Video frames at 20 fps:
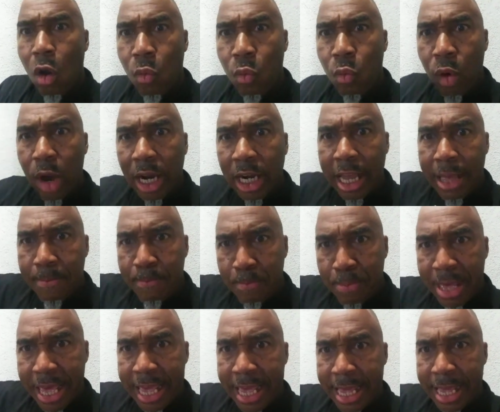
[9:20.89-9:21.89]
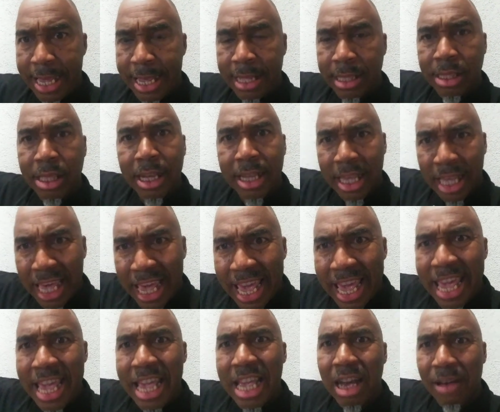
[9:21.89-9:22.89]
Or will it be the
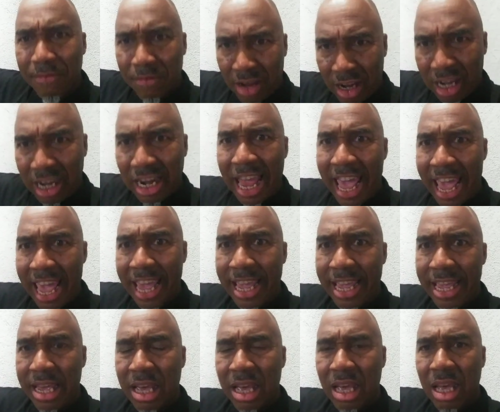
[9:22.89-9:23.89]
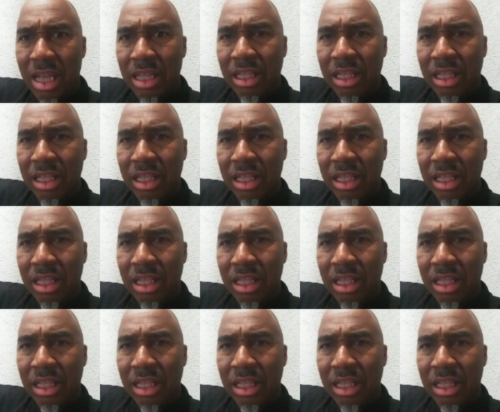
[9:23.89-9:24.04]
king of clay,